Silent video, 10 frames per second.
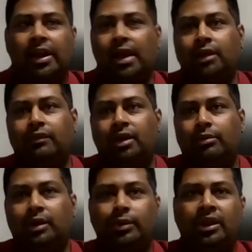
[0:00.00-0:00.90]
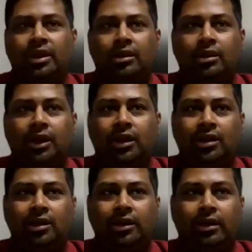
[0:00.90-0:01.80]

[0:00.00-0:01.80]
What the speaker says: anywhere between a